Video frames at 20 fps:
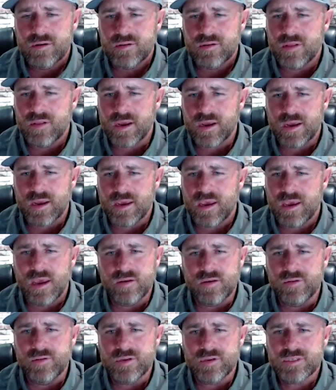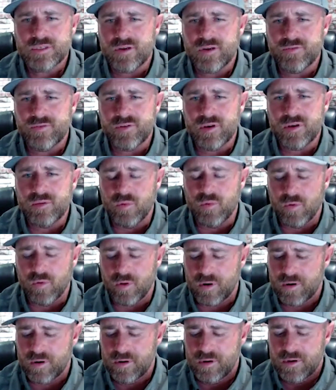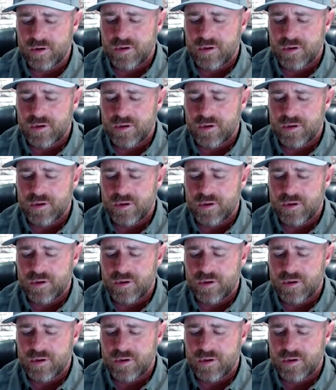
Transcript: Like I can't do this stuff anymore.